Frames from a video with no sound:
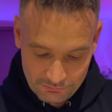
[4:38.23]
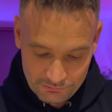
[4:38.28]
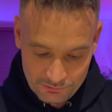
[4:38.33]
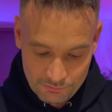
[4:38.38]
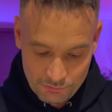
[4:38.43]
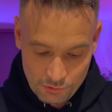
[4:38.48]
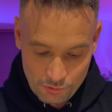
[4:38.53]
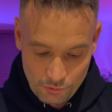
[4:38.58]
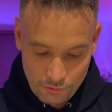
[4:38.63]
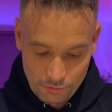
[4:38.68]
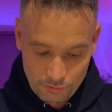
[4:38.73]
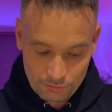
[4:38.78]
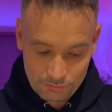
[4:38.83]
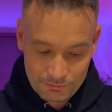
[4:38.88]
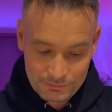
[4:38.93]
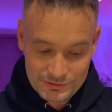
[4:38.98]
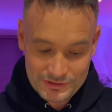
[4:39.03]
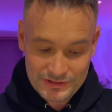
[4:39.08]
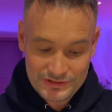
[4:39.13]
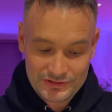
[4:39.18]
them all,
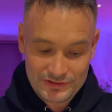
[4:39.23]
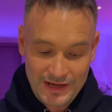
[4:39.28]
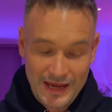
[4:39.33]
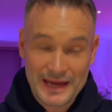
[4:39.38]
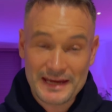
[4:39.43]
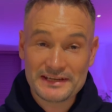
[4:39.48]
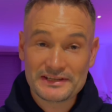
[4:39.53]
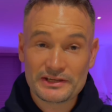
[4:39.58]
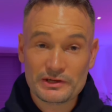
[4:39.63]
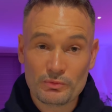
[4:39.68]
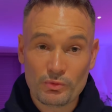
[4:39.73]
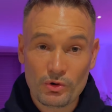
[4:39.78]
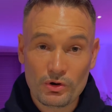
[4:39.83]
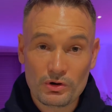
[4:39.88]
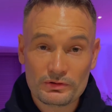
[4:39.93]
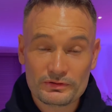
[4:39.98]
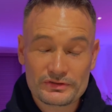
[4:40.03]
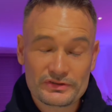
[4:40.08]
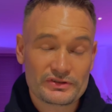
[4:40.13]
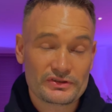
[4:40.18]
which is 80
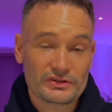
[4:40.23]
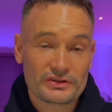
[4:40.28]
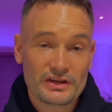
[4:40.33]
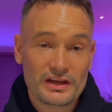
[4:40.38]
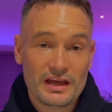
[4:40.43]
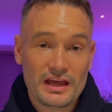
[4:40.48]
watts.